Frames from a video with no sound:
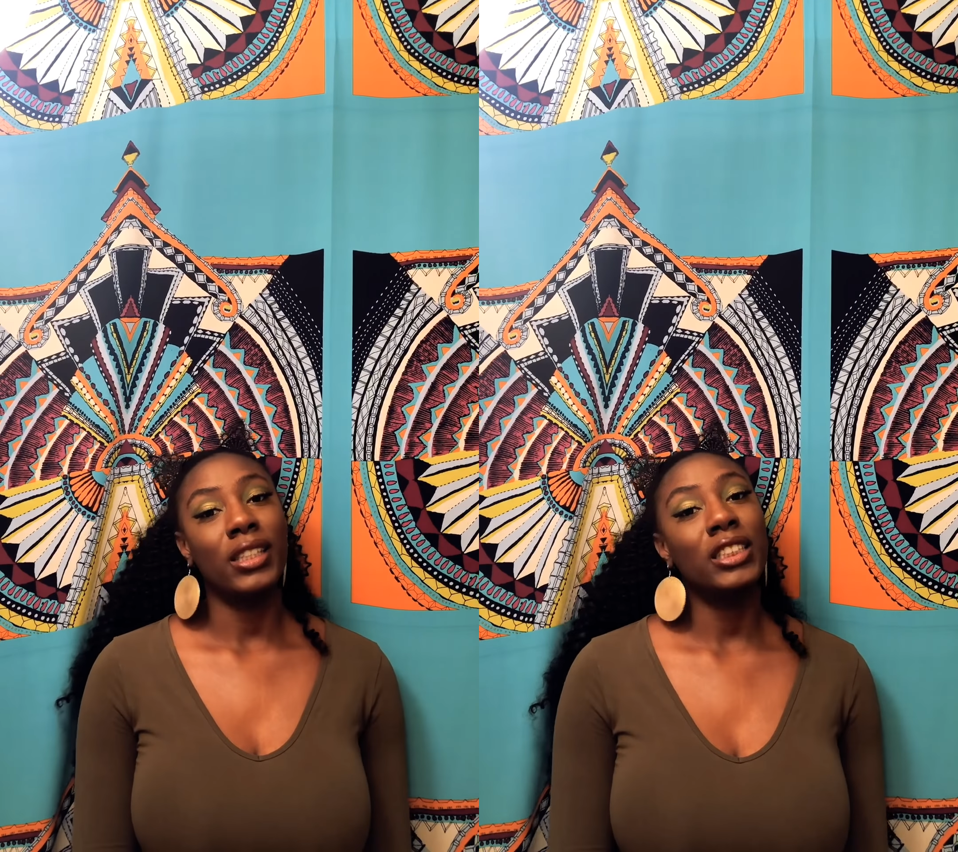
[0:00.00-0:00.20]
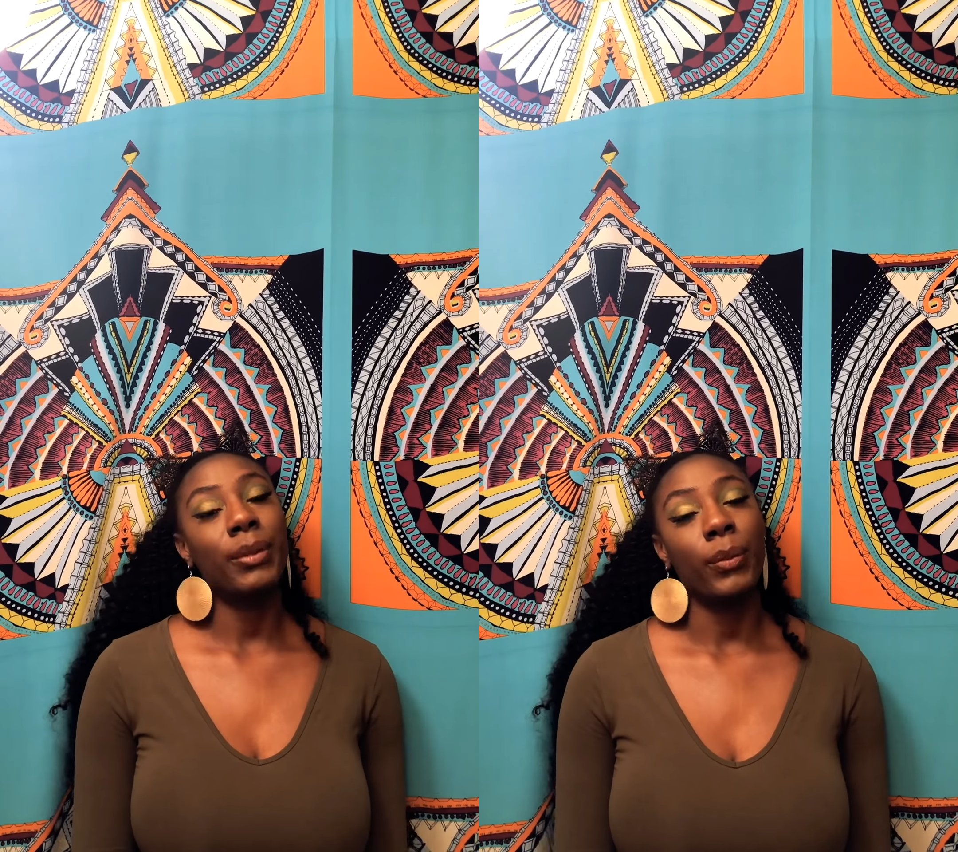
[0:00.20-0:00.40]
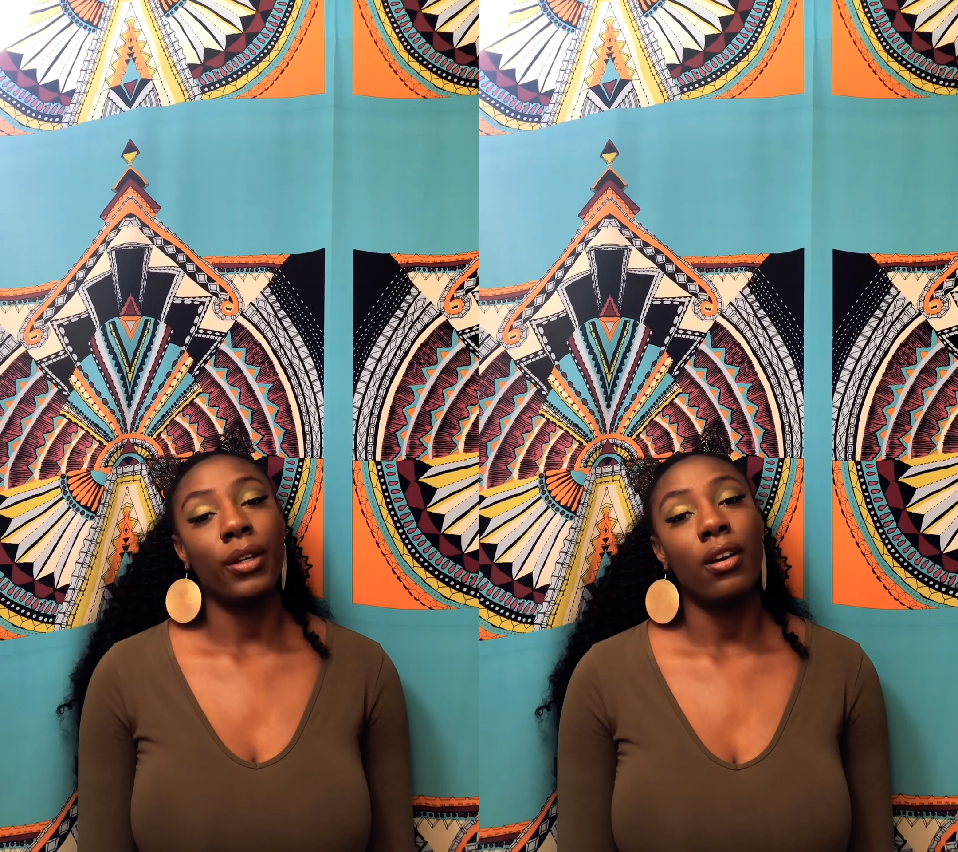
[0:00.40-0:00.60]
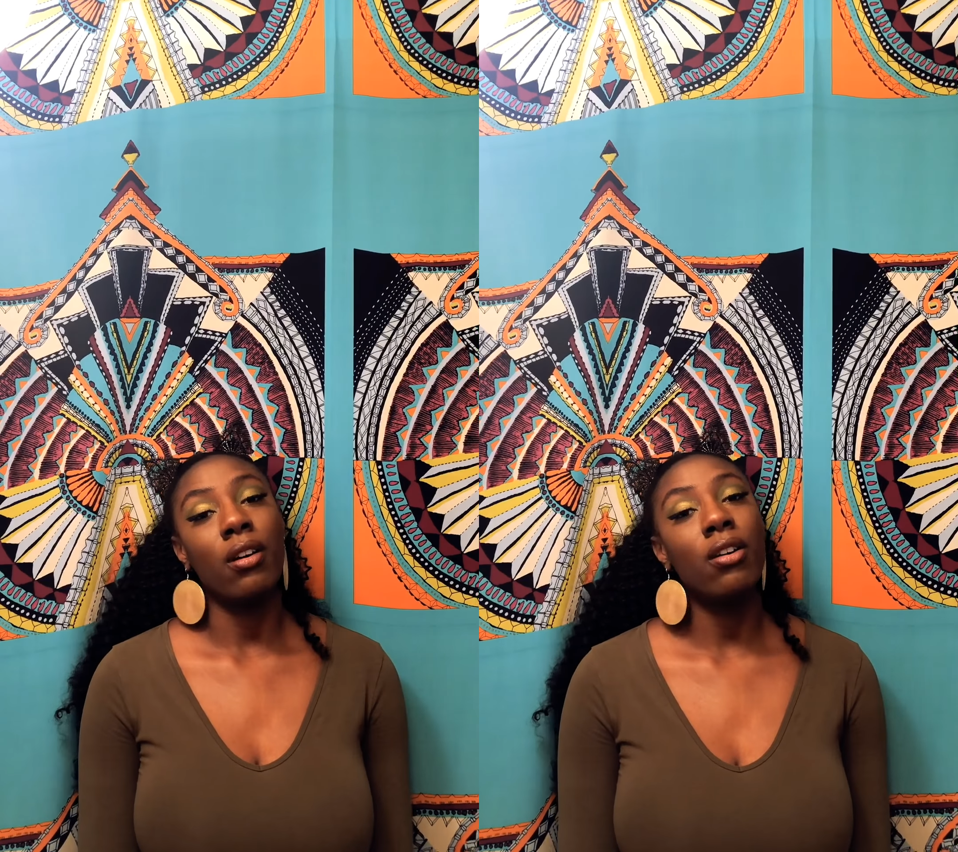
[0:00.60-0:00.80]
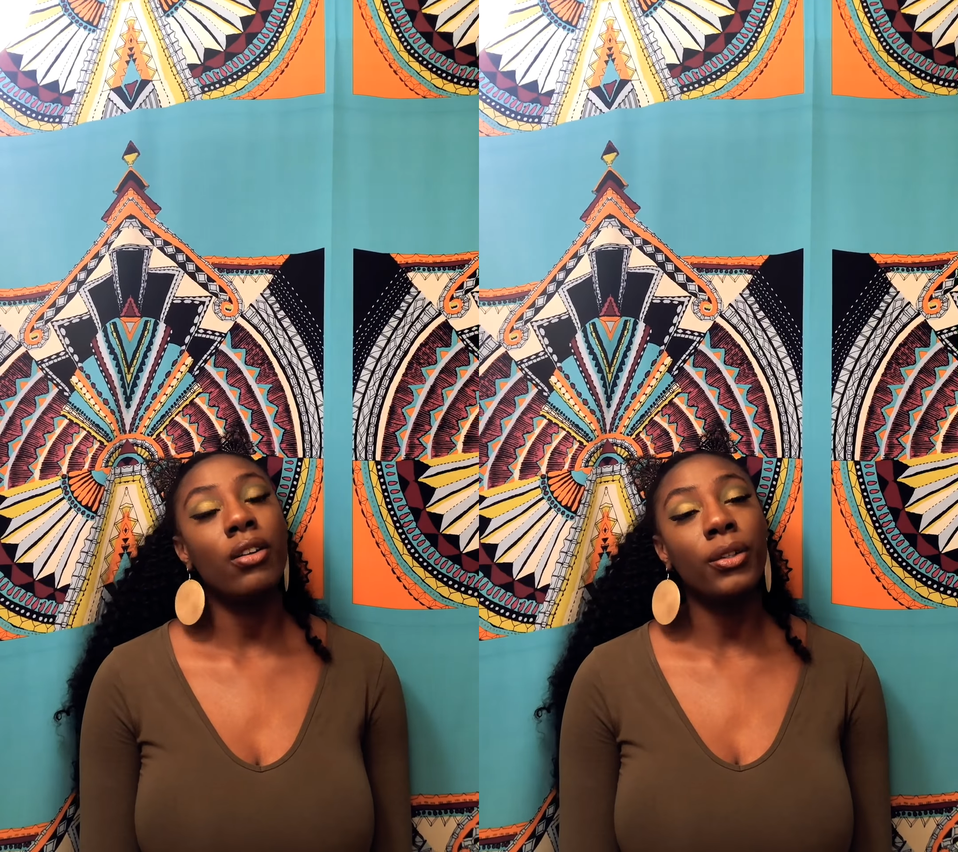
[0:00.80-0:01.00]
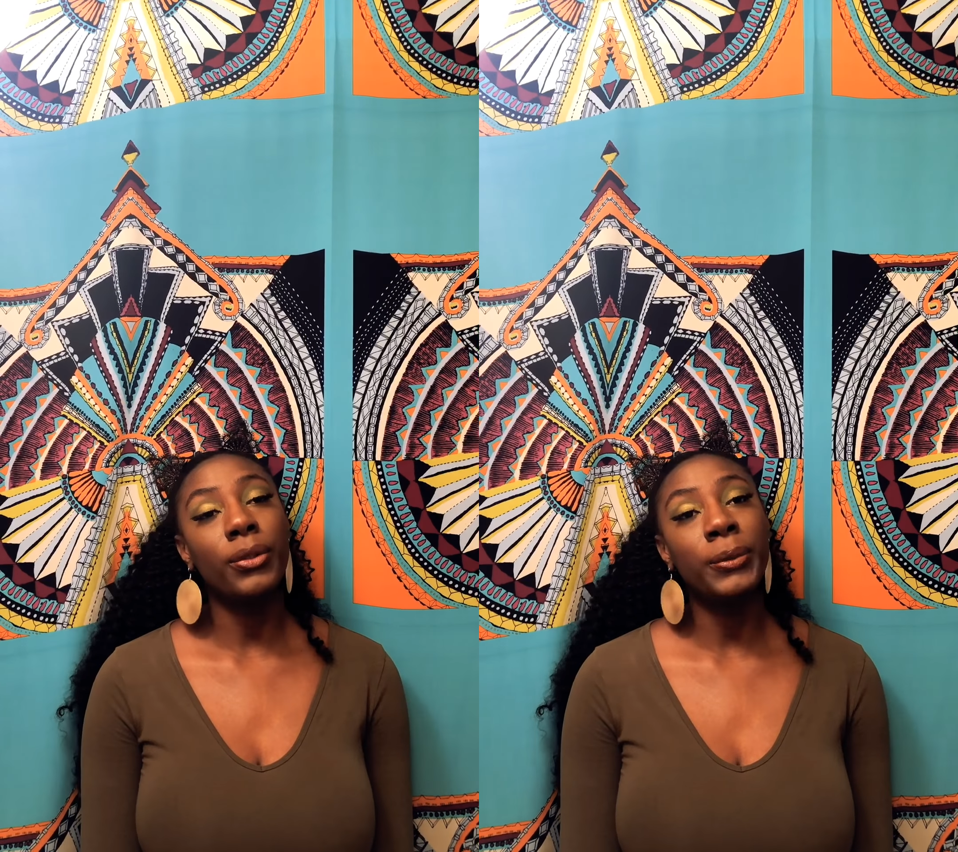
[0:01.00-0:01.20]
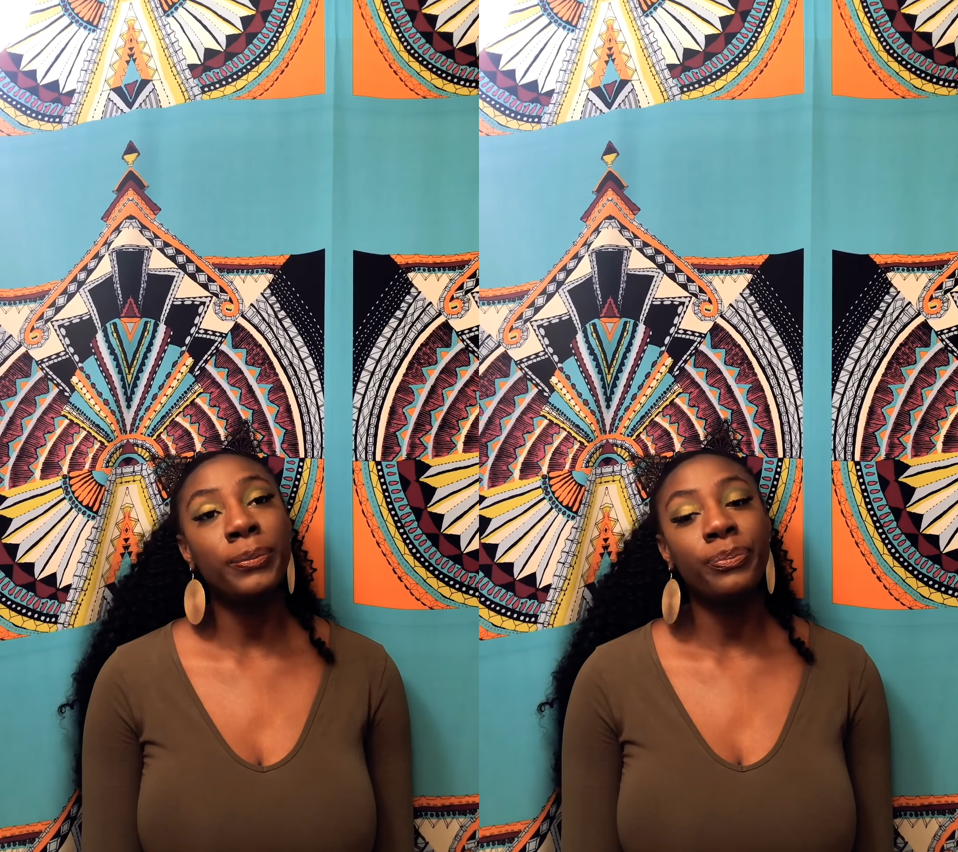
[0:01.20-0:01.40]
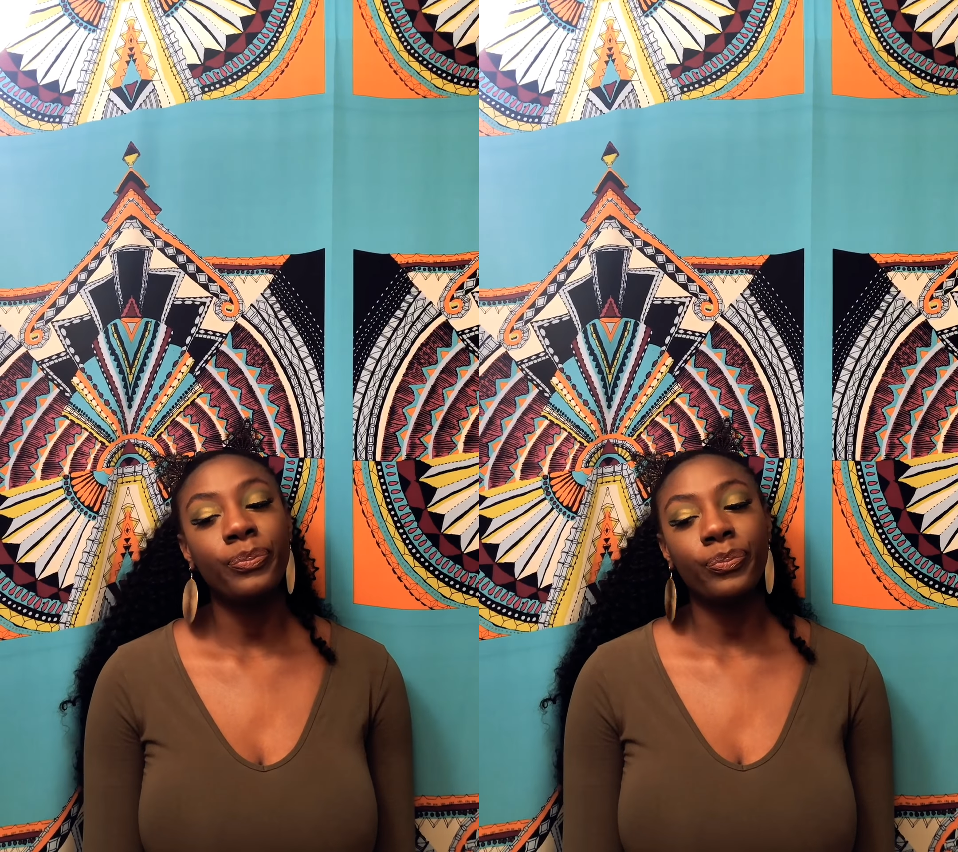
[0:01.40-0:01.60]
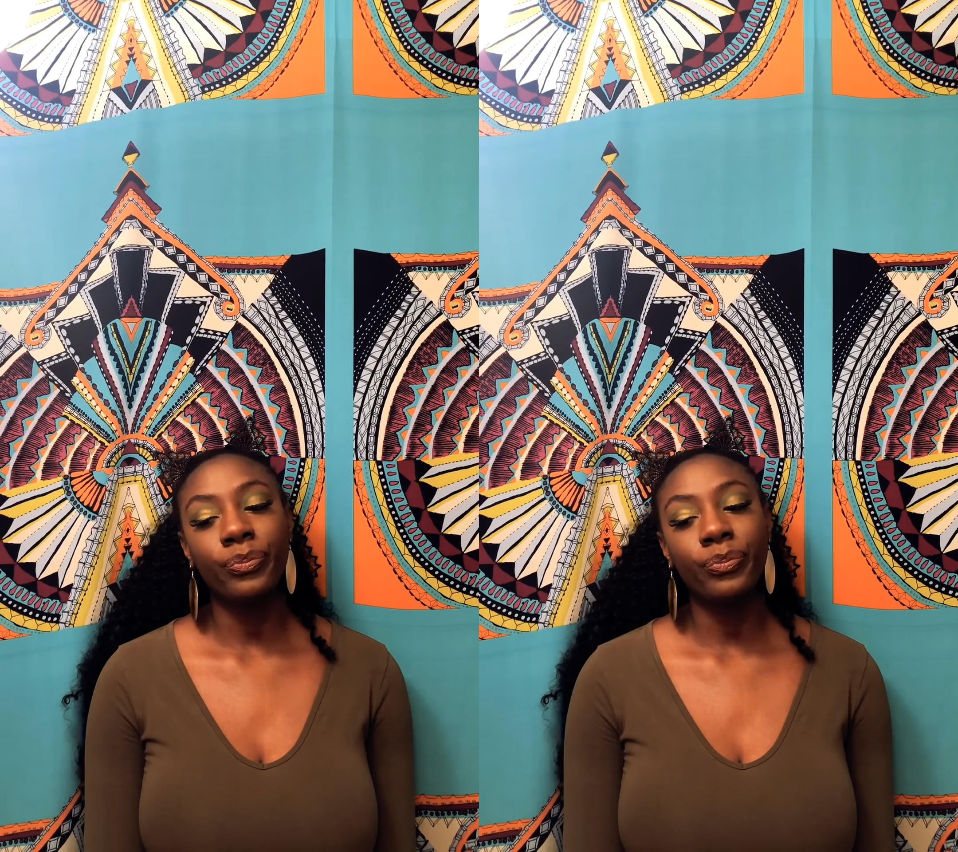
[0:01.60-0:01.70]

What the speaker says: husband went home.